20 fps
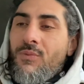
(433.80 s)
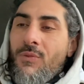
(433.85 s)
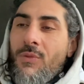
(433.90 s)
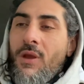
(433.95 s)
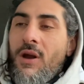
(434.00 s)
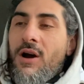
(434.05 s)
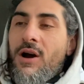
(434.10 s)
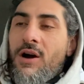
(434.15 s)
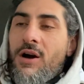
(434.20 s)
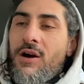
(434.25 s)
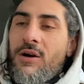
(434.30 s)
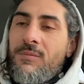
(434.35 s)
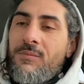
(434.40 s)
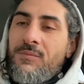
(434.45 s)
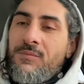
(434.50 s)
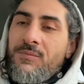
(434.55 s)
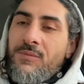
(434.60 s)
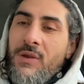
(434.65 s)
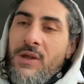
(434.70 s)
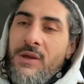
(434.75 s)
Um,
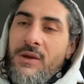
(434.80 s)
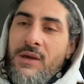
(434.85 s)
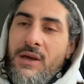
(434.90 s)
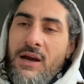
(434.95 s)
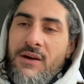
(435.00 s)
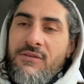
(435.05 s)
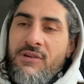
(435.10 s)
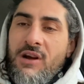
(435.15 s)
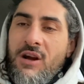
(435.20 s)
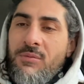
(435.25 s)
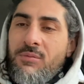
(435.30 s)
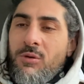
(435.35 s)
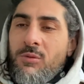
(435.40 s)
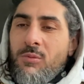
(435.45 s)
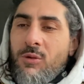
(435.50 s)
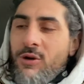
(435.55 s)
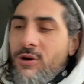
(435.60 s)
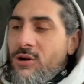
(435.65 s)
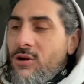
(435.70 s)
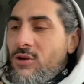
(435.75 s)
I have a couple
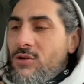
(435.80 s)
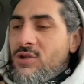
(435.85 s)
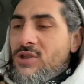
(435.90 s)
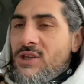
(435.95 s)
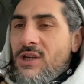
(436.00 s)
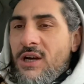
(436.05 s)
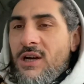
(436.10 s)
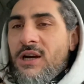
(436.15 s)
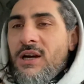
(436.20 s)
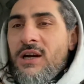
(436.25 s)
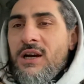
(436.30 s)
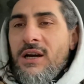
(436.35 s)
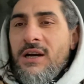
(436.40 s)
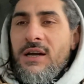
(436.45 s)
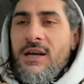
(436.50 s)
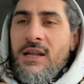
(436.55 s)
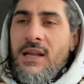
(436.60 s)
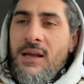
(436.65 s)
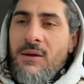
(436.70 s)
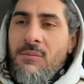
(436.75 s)
more notes. Uh, I, uh,
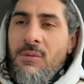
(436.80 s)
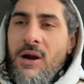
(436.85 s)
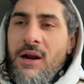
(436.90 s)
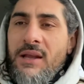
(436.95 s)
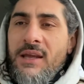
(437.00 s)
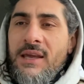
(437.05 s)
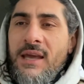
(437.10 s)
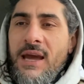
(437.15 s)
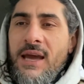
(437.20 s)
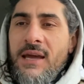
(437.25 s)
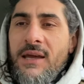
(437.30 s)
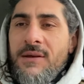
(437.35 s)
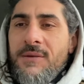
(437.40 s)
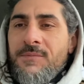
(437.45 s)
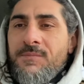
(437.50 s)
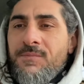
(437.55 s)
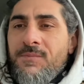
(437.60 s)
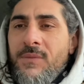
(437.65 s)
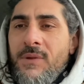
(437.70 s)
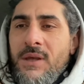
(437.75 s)
I like Marquette
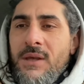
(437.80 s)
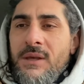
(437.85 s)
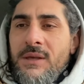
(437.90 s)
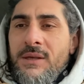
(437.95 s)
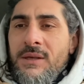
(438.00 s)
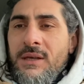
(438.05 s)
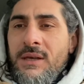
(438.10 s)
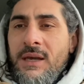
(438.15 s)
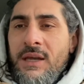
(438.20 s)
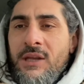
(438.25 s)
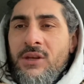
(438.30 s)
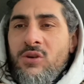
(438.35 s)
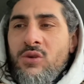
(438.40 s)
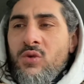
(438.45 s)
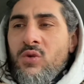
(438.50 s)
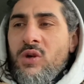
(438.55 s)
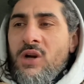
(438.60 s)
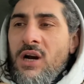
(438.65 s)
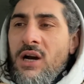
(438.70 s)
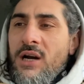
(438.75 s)
and
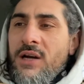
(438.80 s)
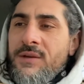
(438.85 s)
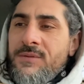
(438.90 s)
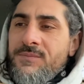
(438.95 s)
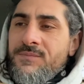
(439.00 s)
UConn.